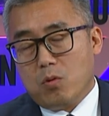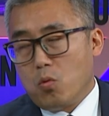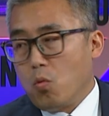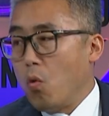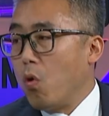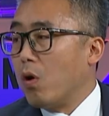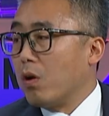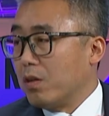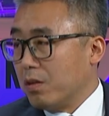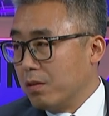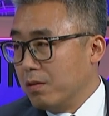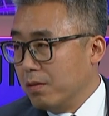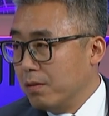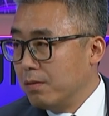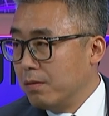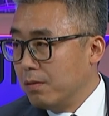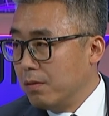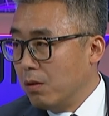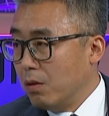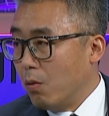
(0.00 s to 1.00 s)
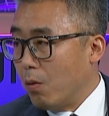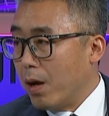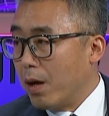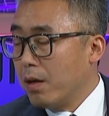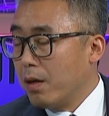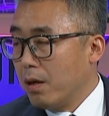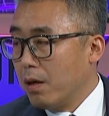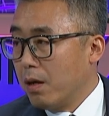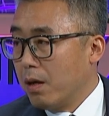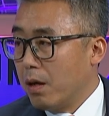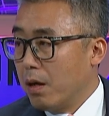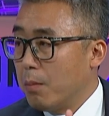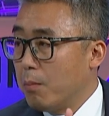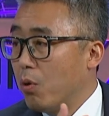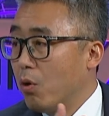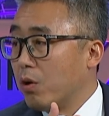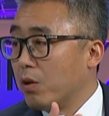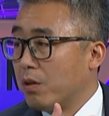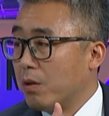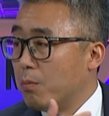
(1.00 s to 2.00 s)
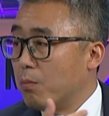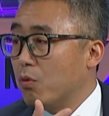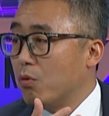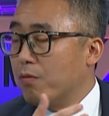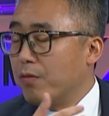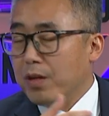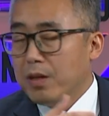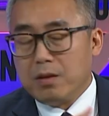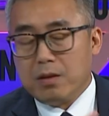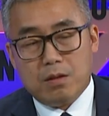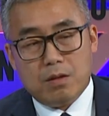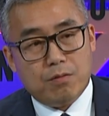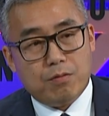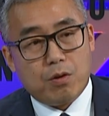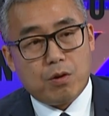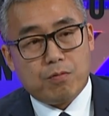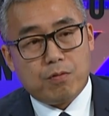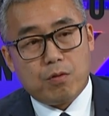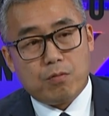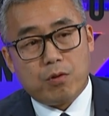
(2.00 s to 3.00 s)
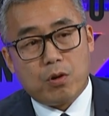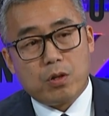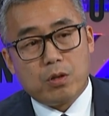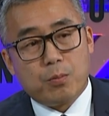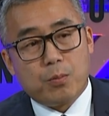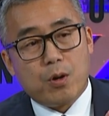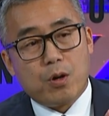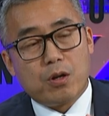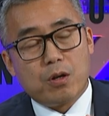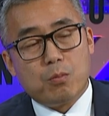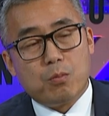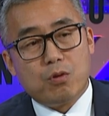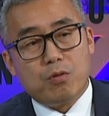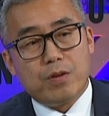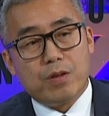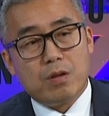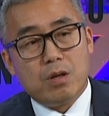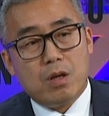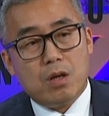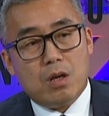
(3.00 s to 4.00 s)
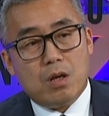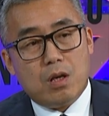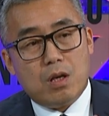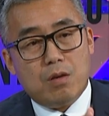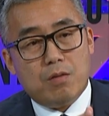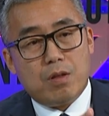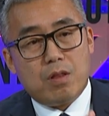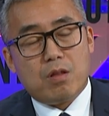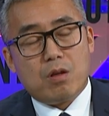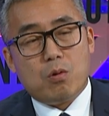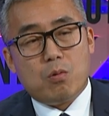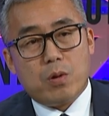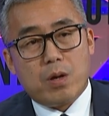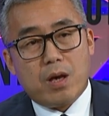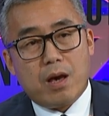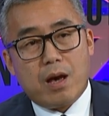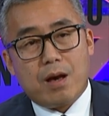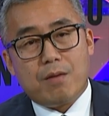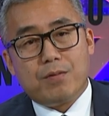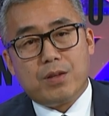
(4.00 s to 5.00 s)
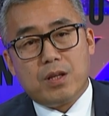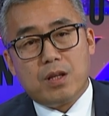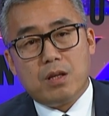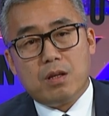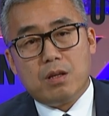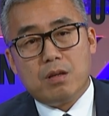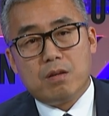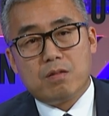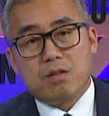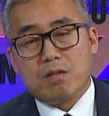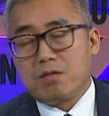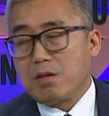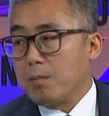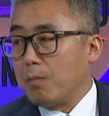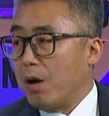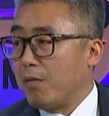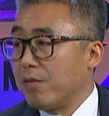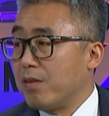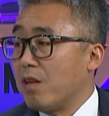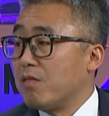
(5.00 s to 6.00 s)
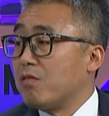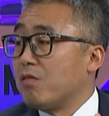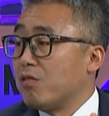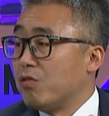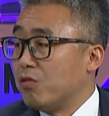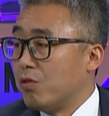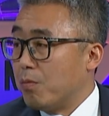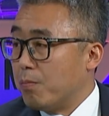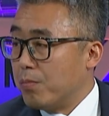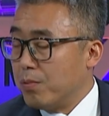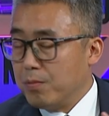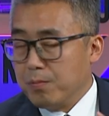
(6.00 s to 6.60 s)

quarter, right, imported movie for, for, for imported movies, even though we have the system of censorship,